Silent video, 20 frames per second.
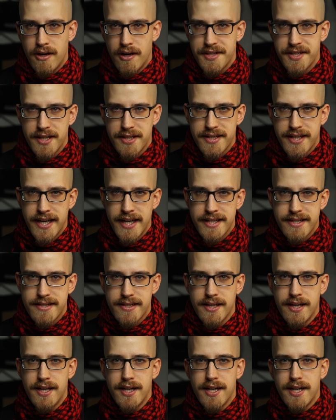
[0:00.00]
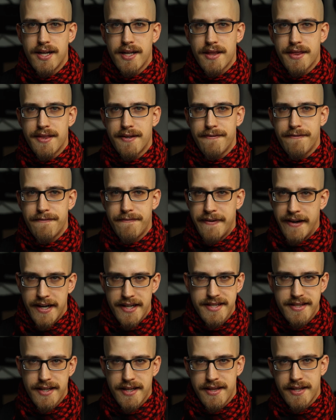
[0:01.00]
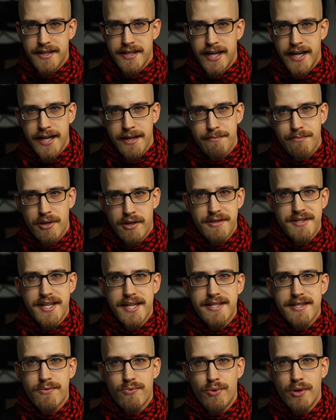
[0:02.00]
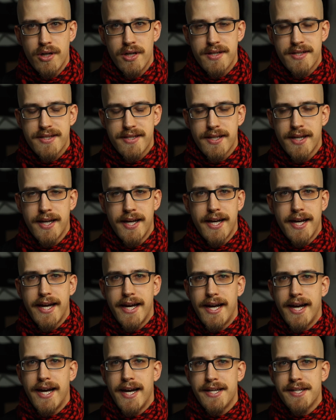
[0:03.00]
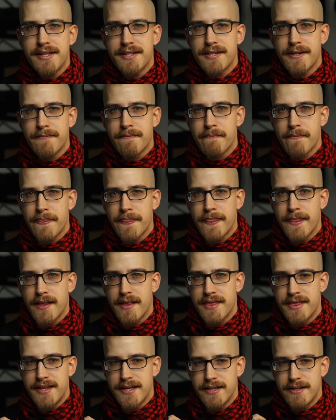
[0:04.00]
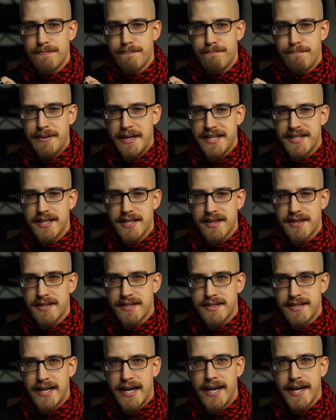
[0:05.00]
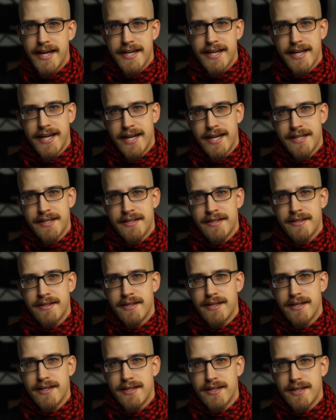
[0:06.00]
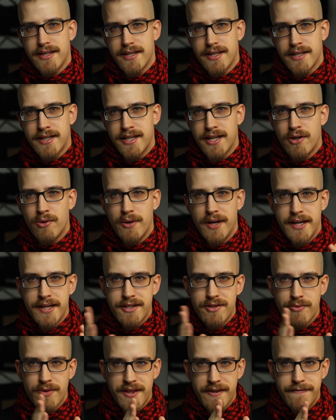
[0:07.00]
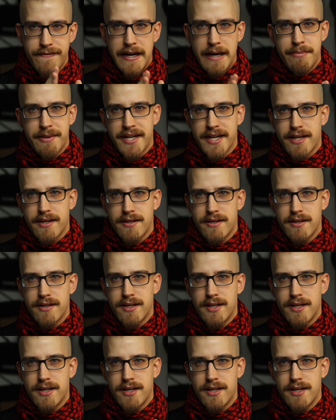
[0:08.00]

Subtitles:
hotter it gets, the faster the dyeing process works and the better the dye can go into the fabric.